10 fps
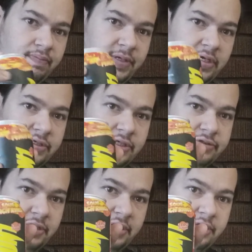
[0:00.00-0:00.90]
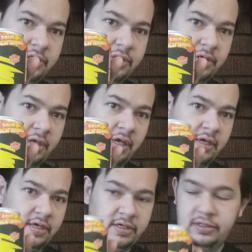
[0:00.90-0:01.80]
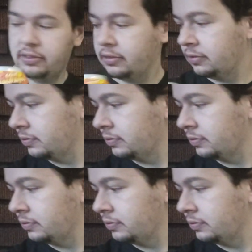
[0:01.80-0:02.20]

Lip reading: being a good drink. And,